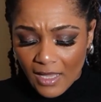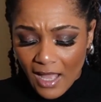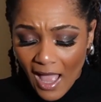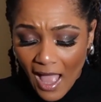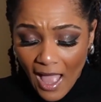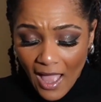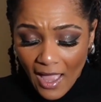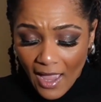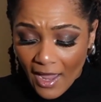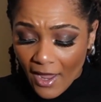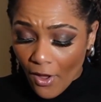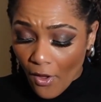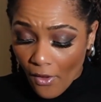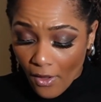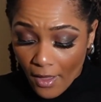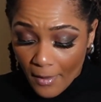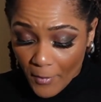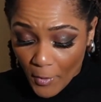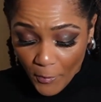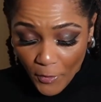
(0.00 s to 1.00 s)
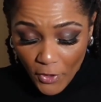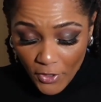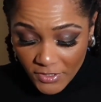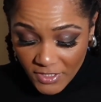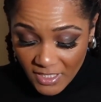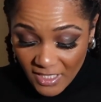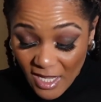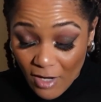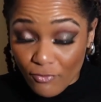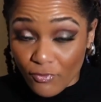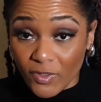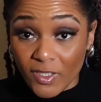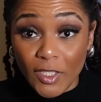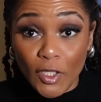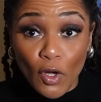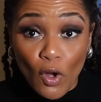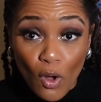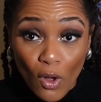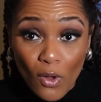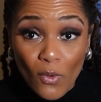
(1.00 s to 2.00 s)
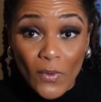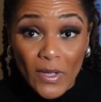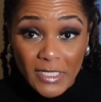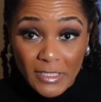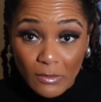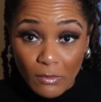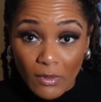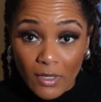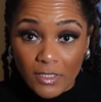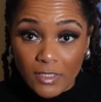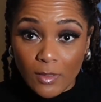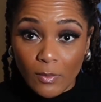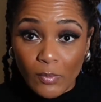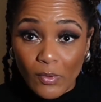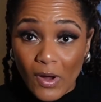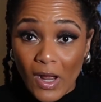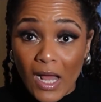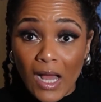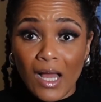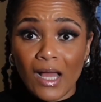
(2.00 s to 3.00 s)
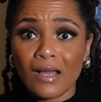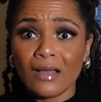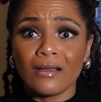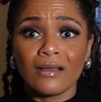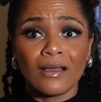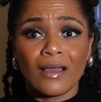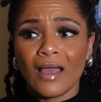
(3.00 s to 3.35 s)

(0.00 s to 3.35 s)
I am a person that really always wears a bra.